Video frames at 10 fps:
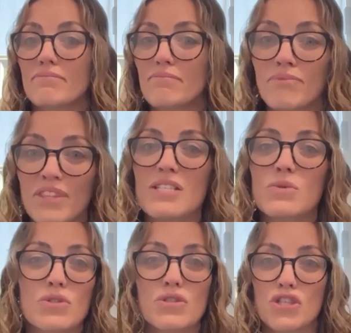
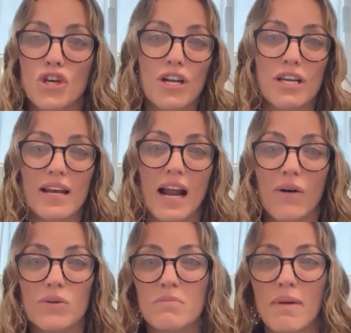this was the journey that I
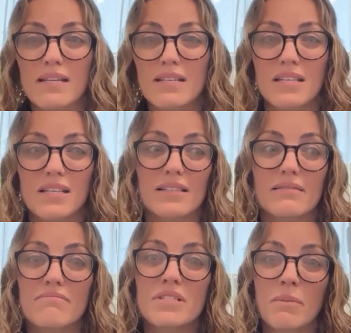was meant
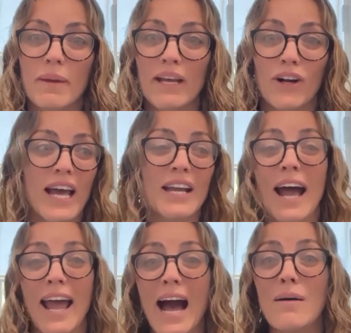to be on. And
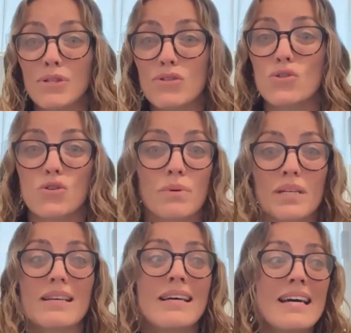I am a
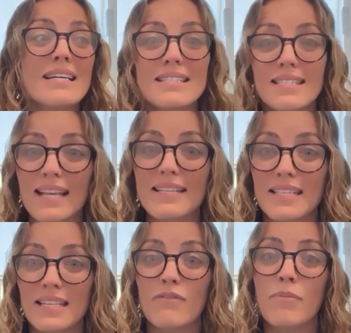super
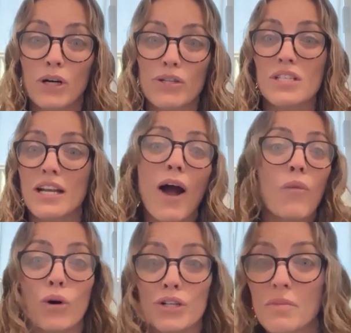sensitive person. I
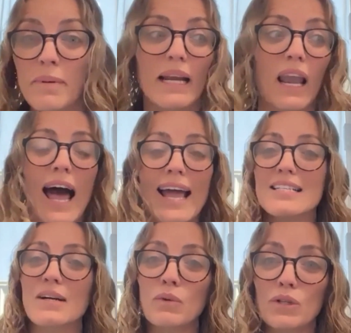want to be
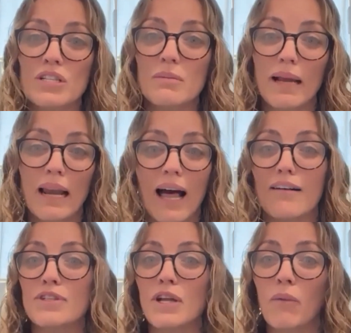liked. I want to be
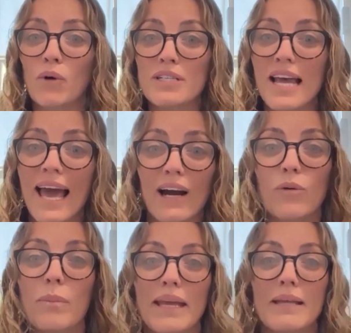loved. I want to
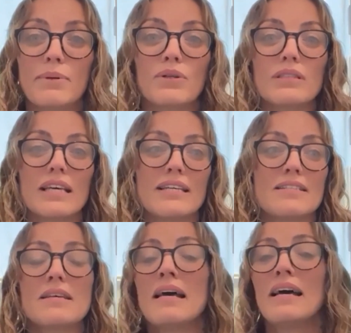help people.
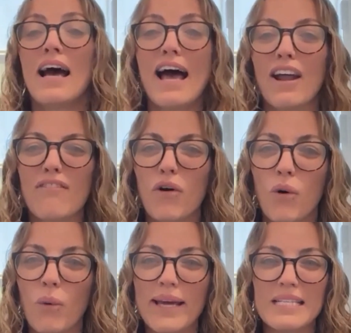And I've
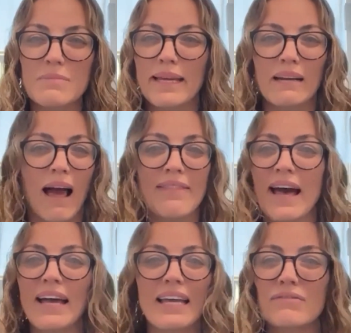always been like
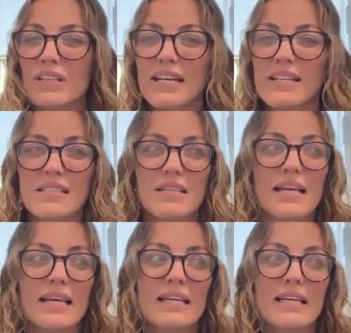that, even
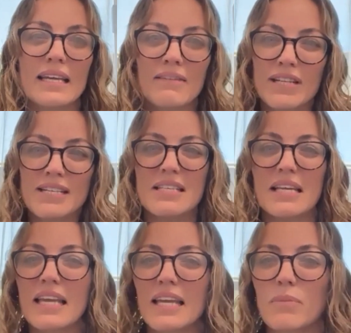as a
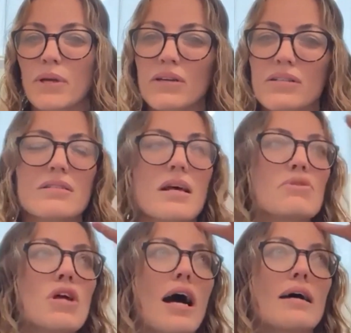kid, because
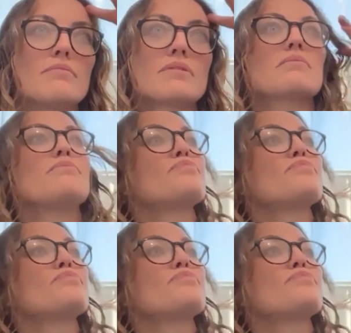sometimes